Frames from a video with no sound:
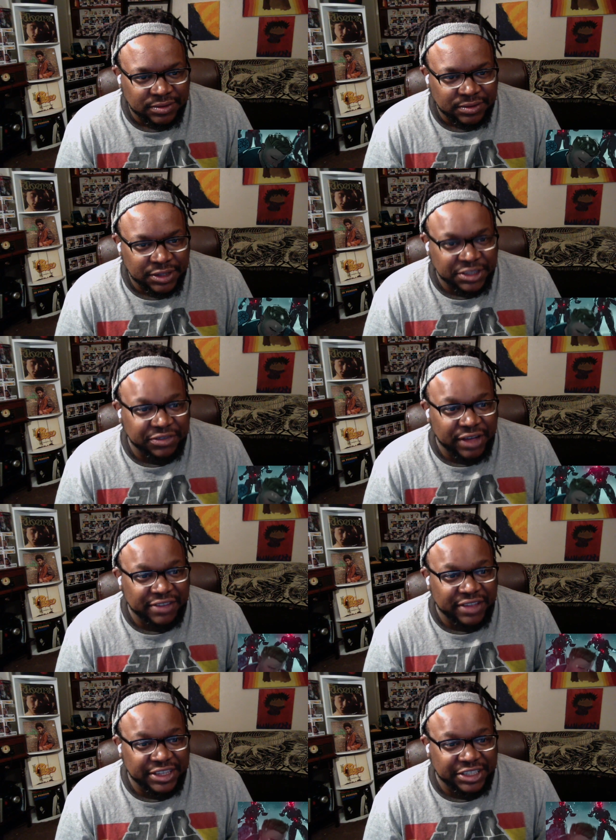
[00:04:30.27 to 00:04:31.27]
You
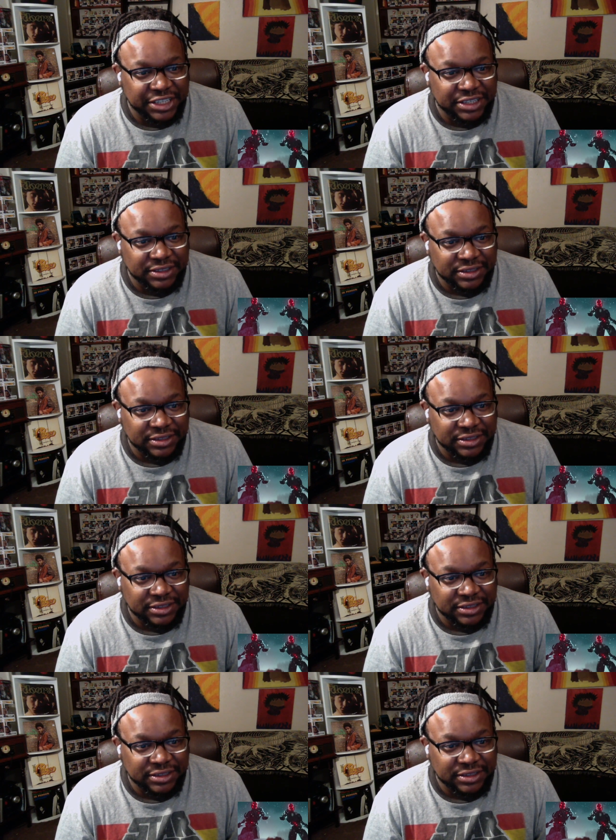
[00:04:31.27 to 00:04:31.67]
survived that shit.